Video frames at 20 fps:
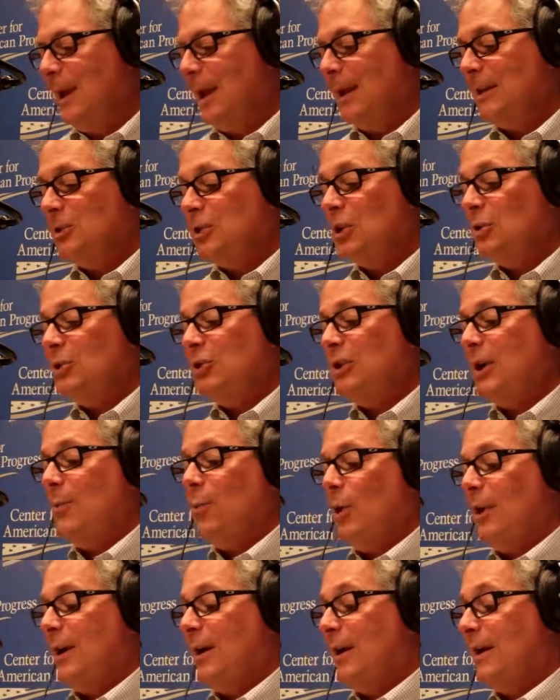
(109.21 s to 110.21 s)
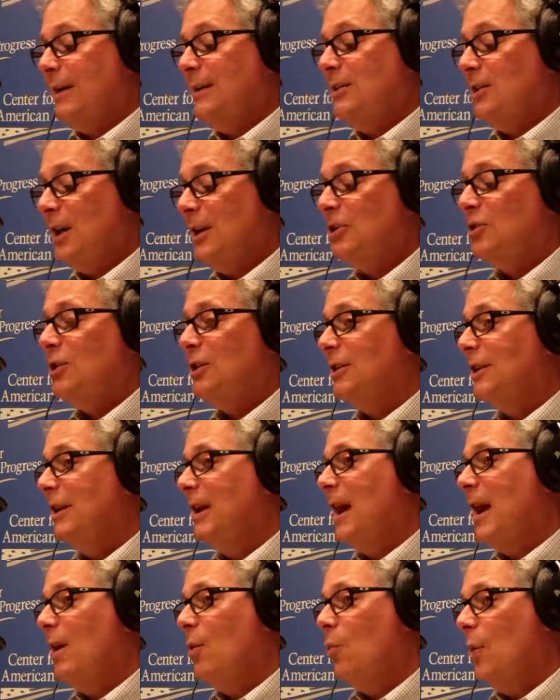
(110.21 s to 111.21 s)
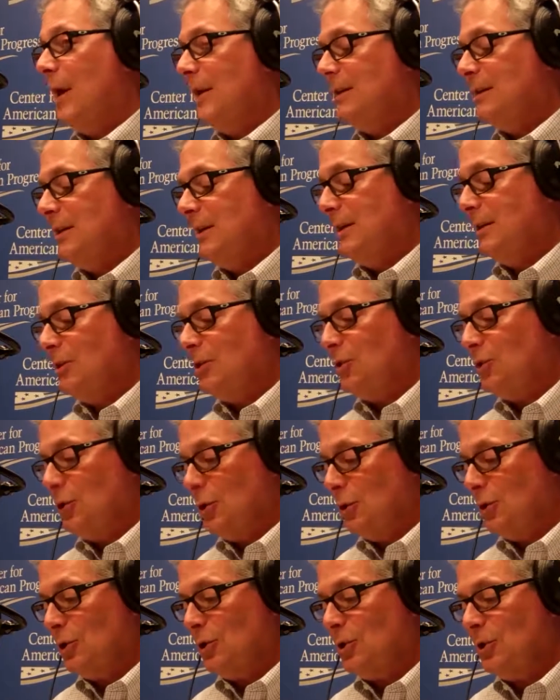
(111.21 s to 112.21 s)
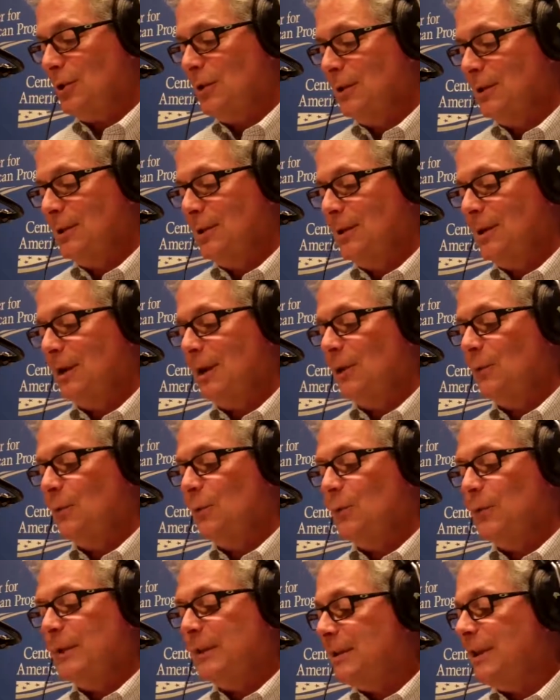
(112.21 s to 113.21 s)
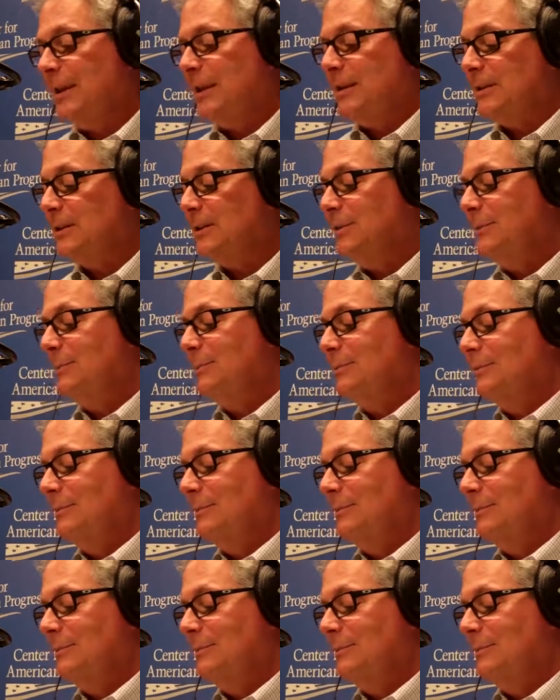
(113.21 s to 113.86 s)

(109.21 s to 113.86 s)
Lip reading: And so somewhat unintentionally, I went in search of feelings.